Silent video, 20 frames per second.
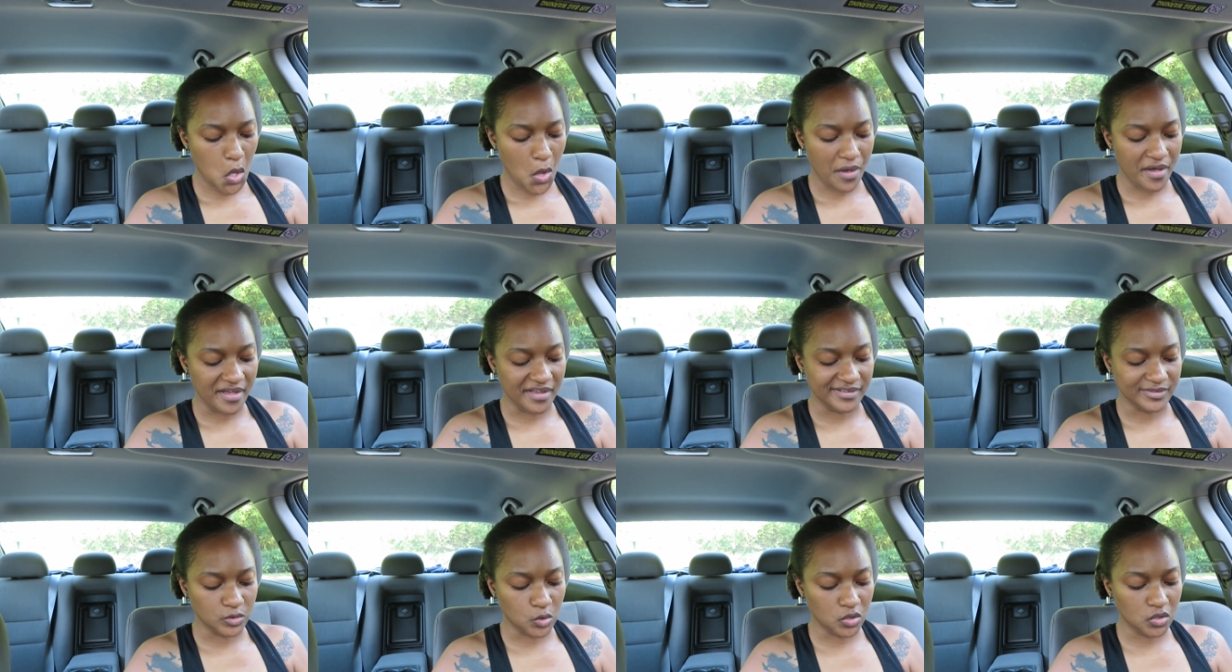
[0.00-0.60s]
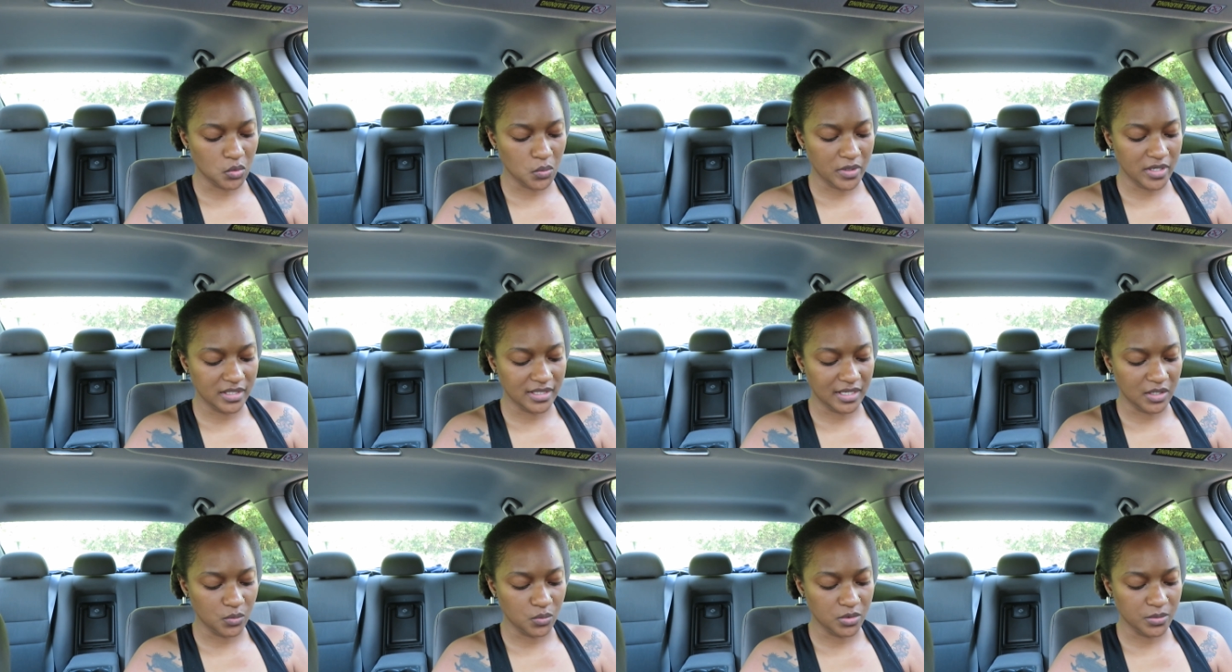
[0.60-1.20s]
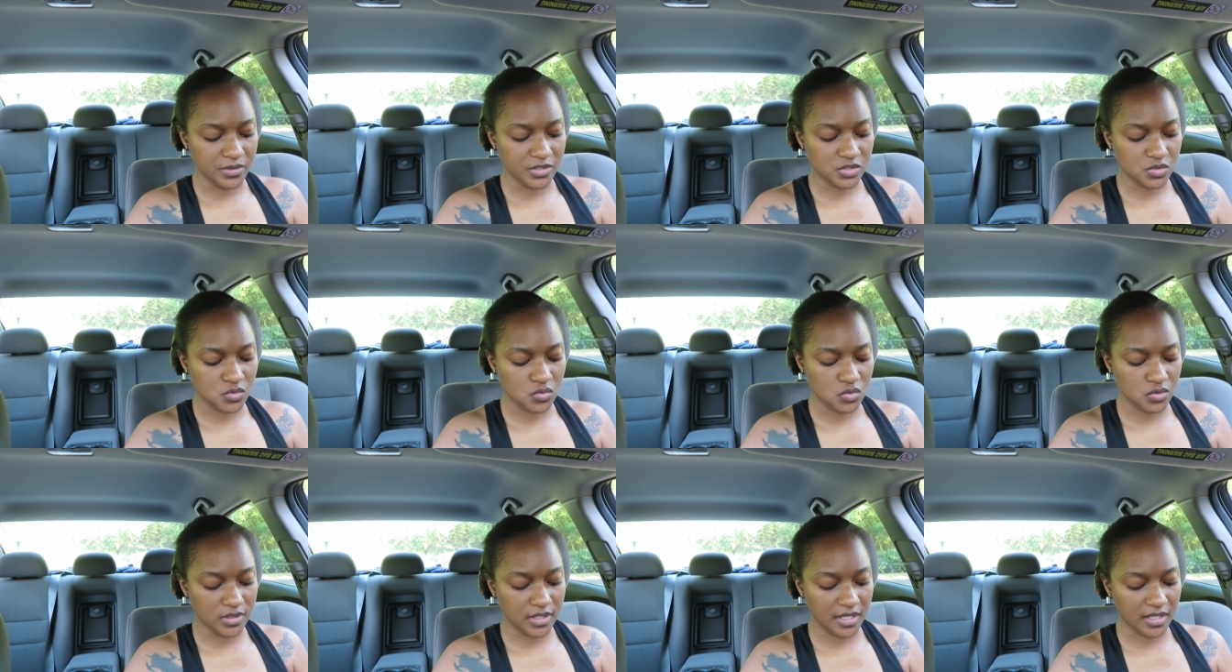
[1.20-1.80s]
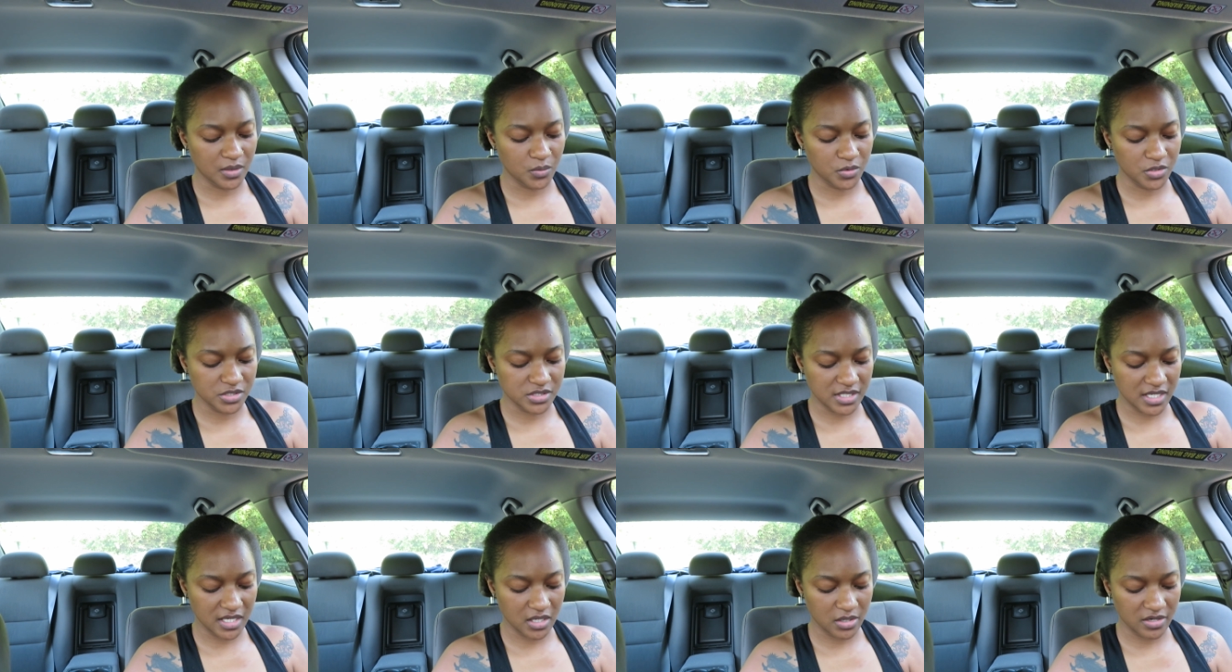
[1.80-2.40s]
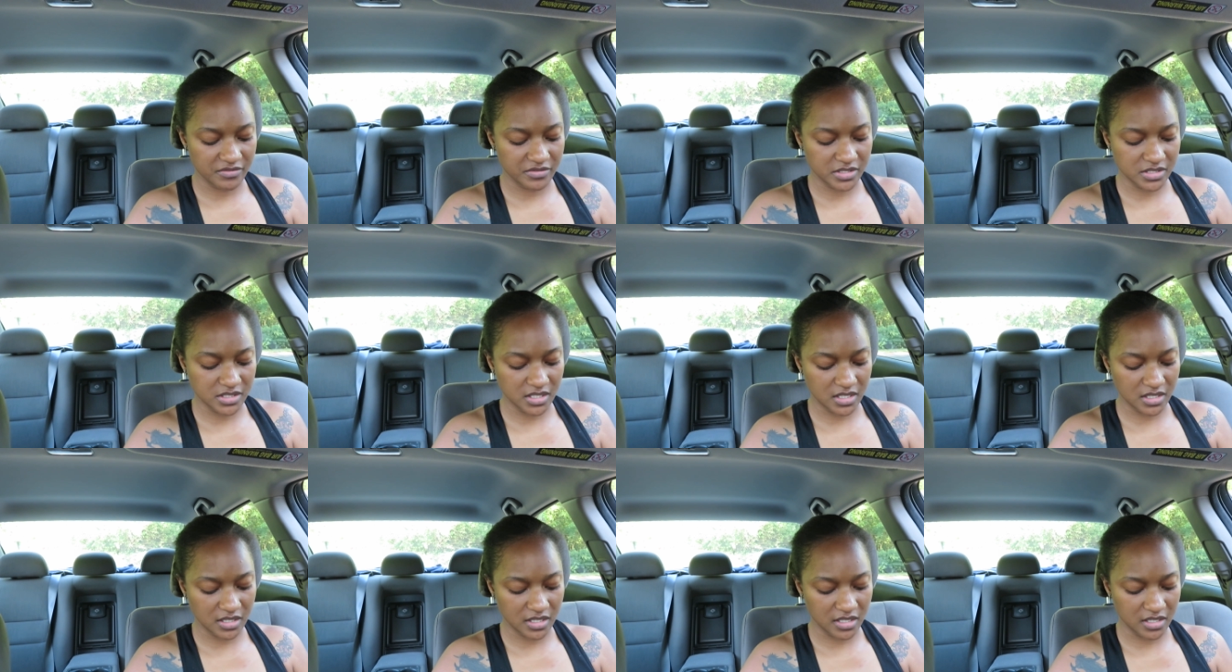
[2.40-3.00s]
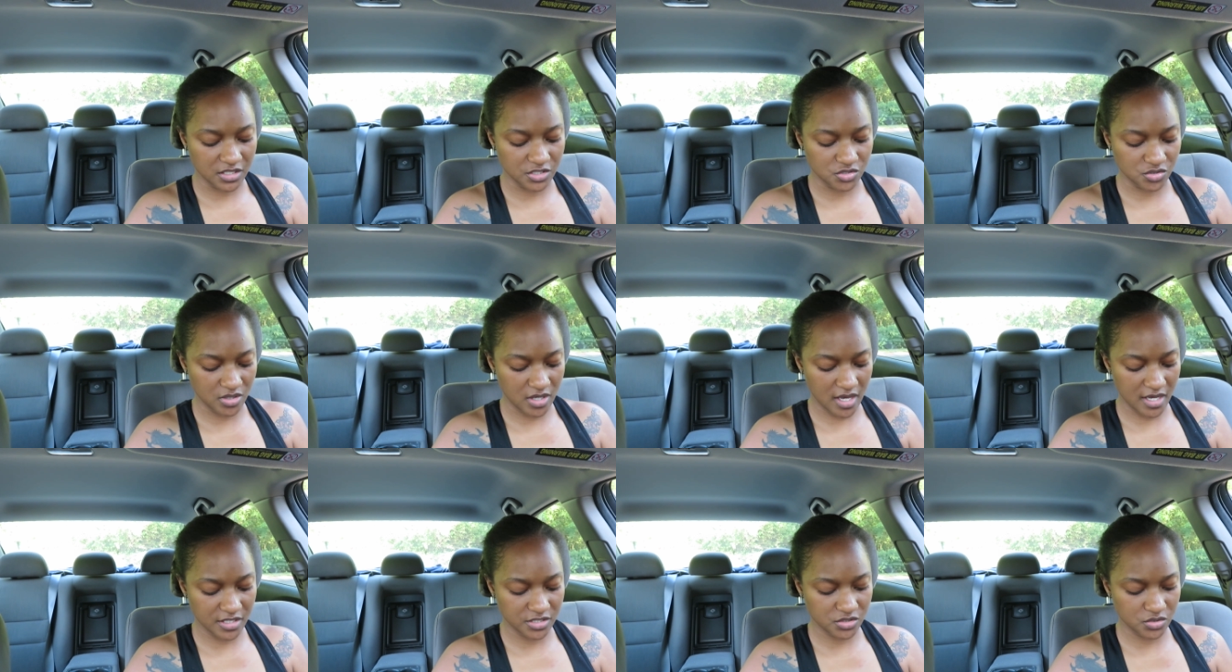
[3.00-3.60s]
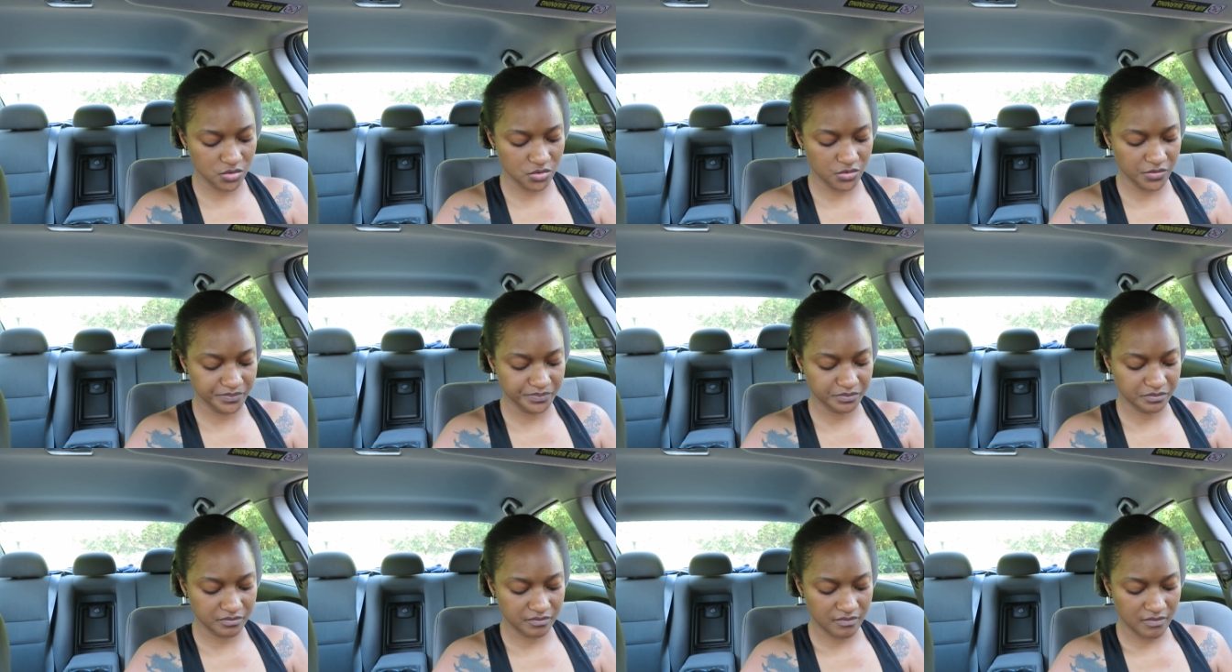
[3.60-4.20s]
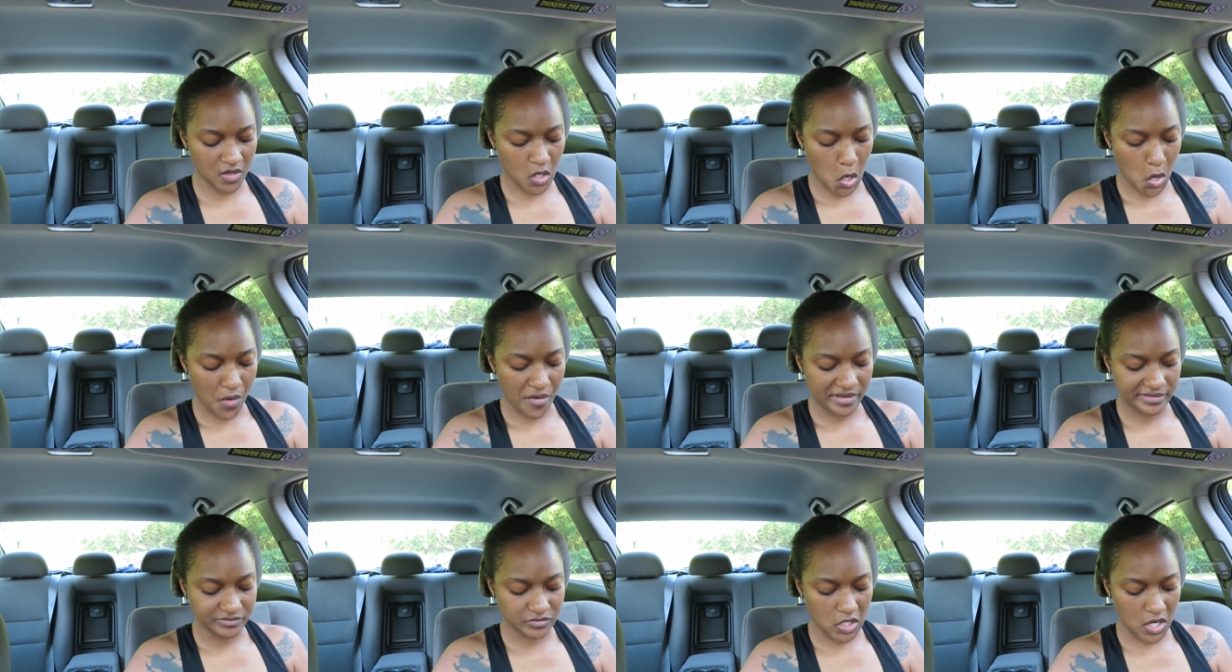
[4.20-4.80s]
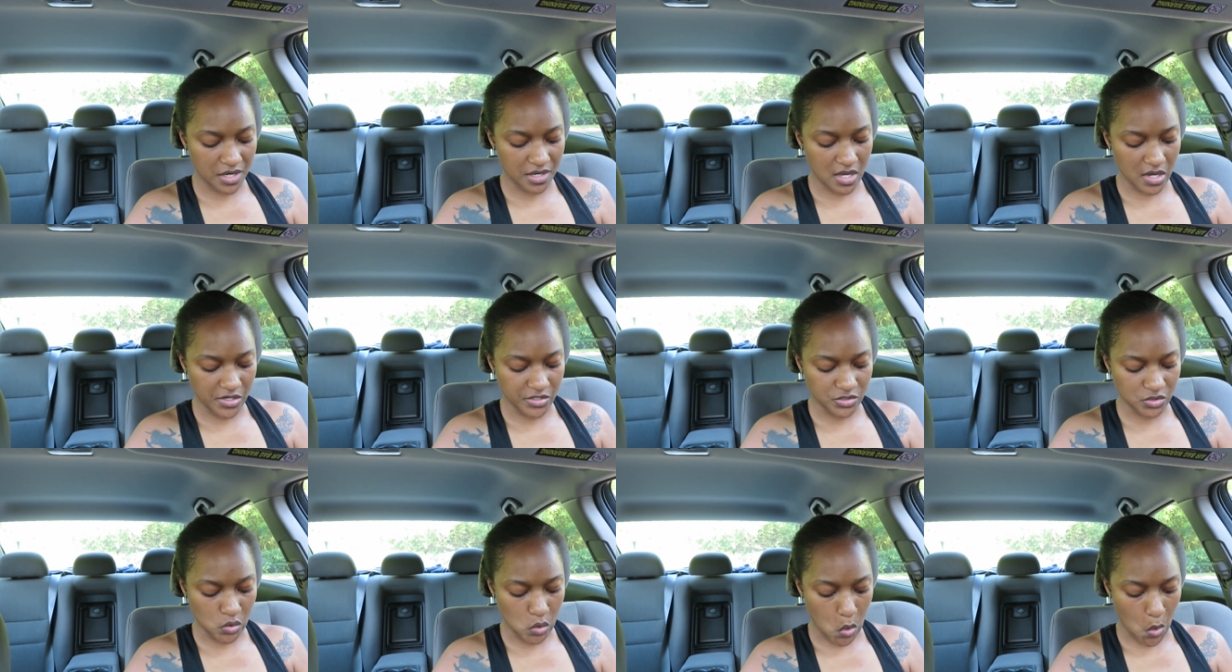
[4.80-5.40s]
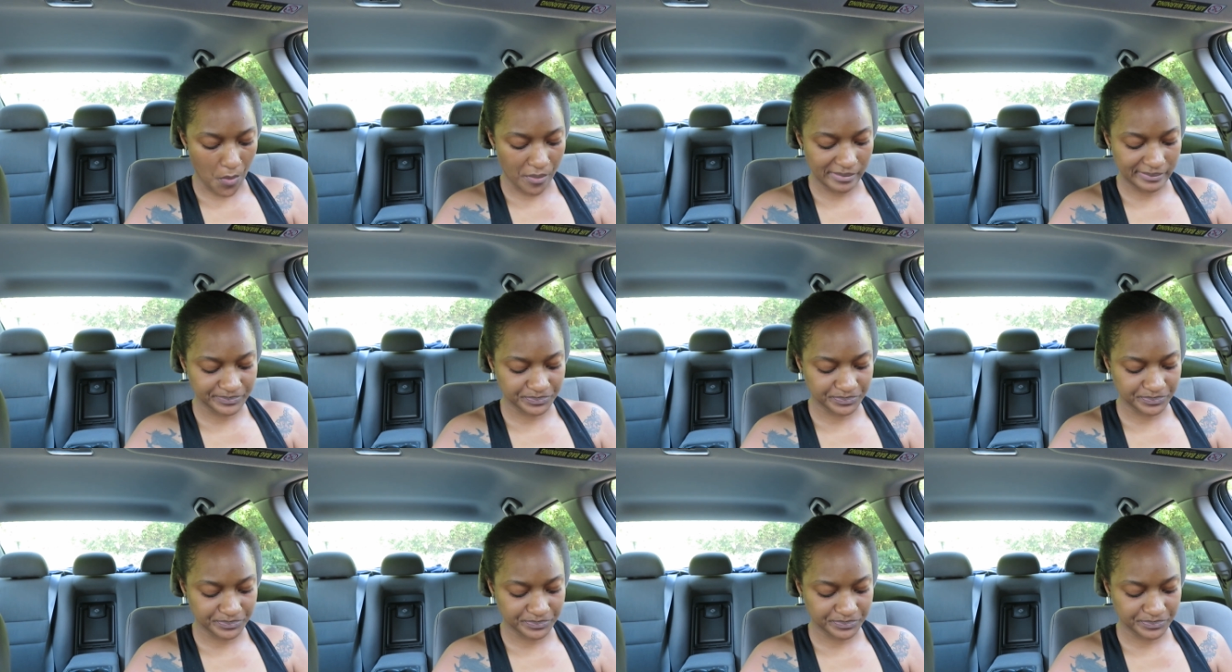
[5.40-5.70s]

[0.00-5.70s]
like all the way, like we was cool, like we used to hang out every day, like in junior high school and in high school.